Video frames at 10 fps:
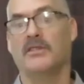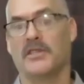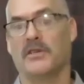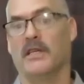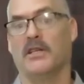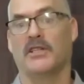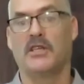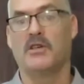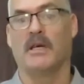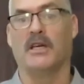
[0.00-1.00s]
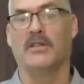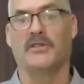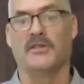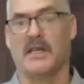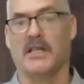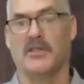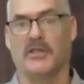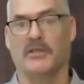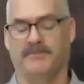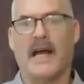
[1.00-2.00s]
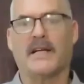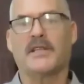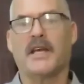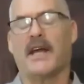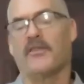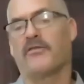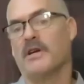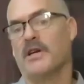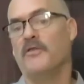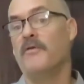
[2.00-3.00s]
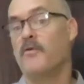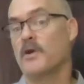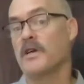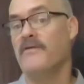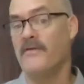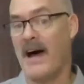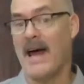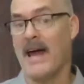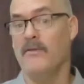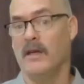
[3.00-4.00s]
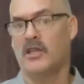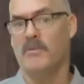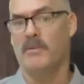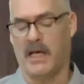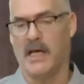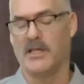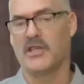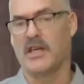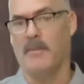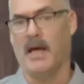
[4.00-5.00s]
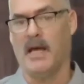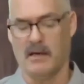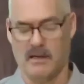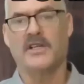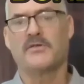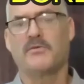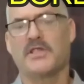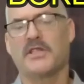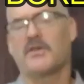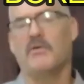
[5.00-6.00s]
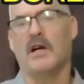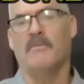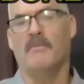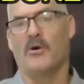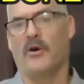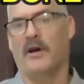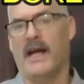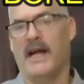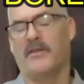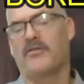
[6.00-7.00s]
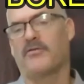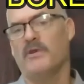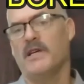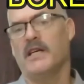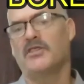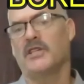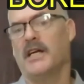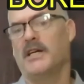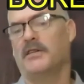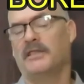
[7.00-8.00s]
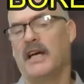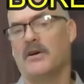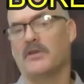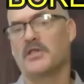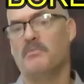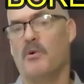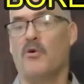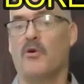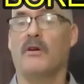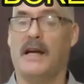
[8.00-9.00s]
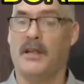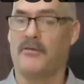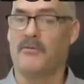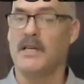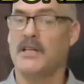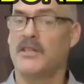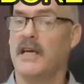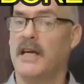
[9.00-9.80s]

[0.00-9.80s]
considering this cubic inches of the engine. Next, they had a 345 cubic inch Hemi. This was a square motor. It had a 3-inch 800 thousandths bore and a 3-inch